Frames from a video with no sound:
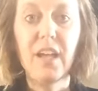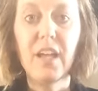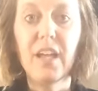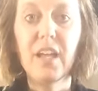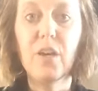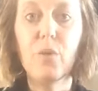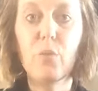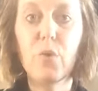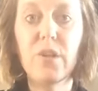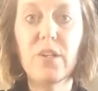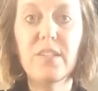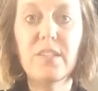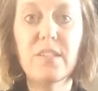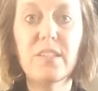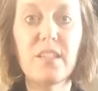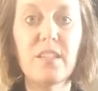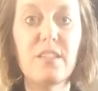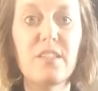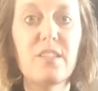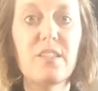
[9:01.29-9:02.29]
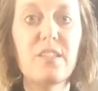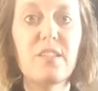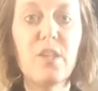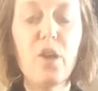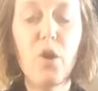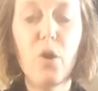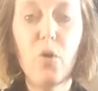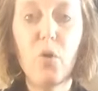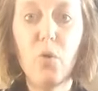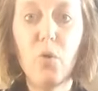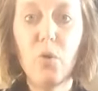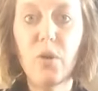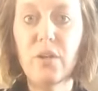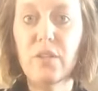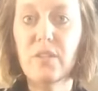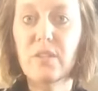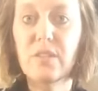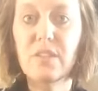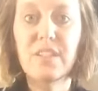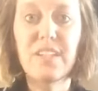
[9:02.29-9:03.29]
it was so
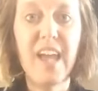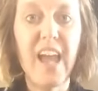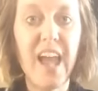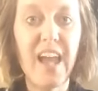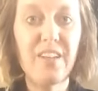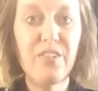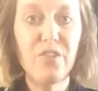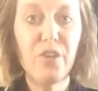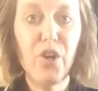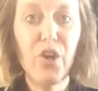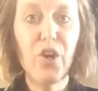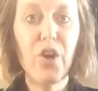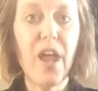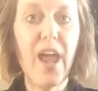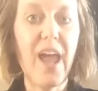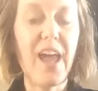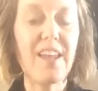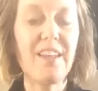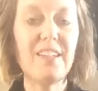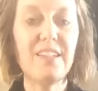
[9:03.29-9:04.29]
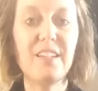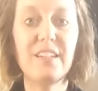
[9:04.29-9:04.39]
tender and